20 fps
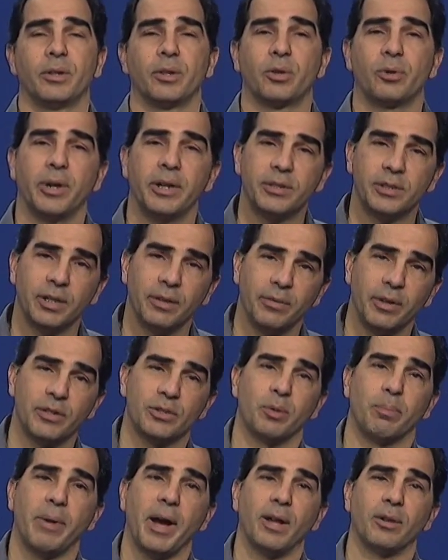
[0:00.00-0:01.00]
Creativity
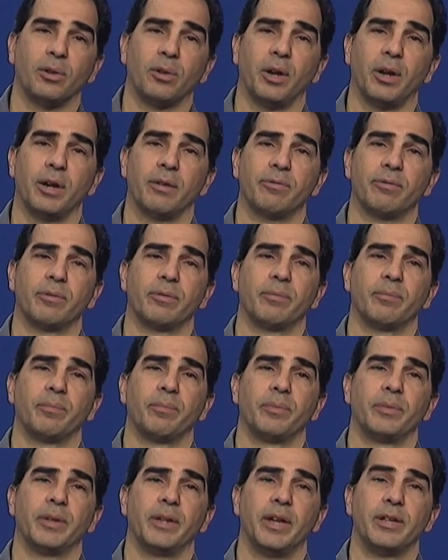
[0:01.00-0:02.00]
is about life.
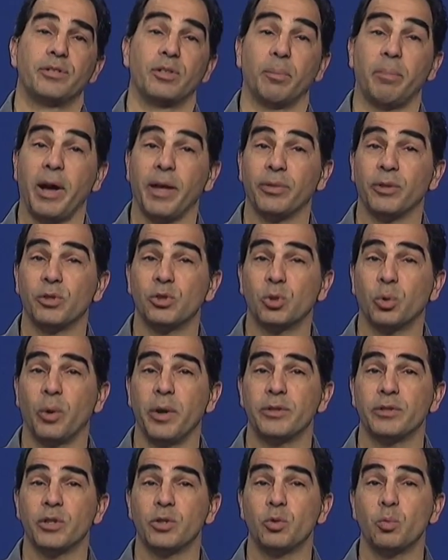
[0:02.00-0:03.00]
It's about the
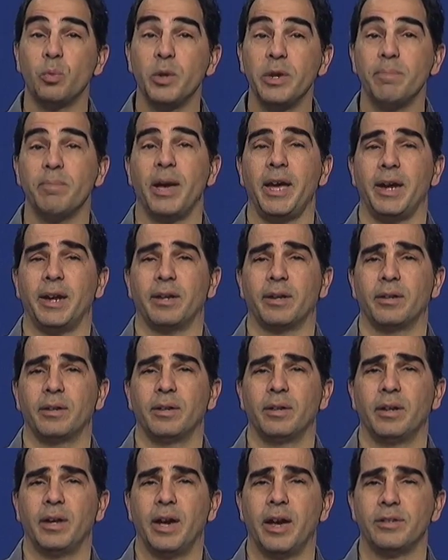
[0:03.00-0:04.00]
choices we make
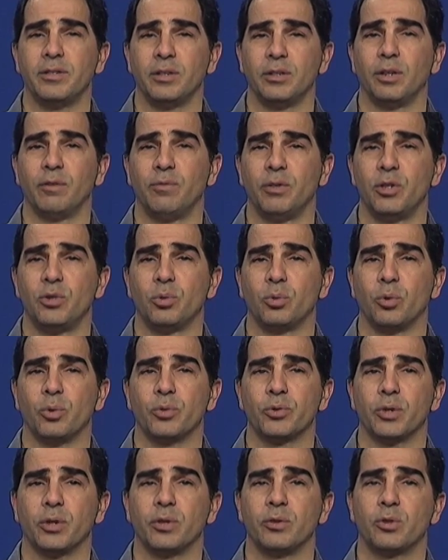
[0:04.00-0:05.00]
as
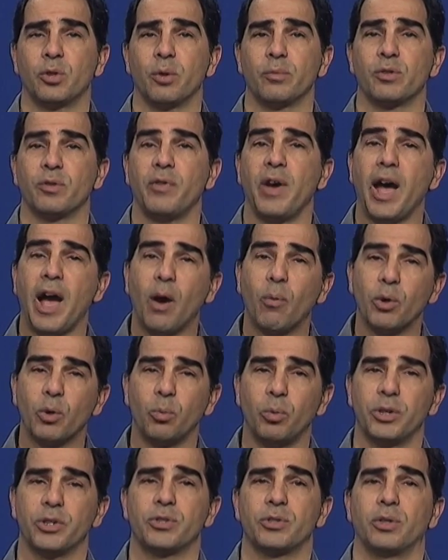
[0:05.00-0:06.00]
individuals in terms of how we
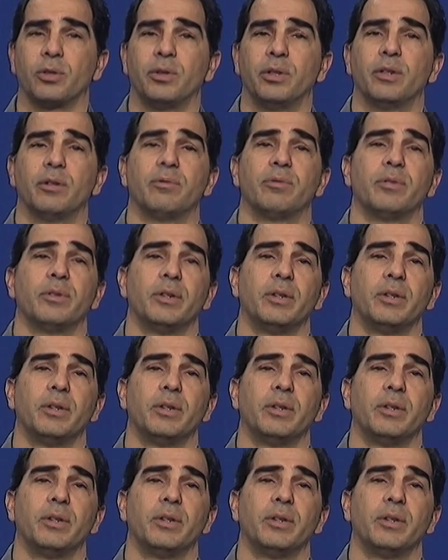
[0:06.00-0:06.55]
wish to live.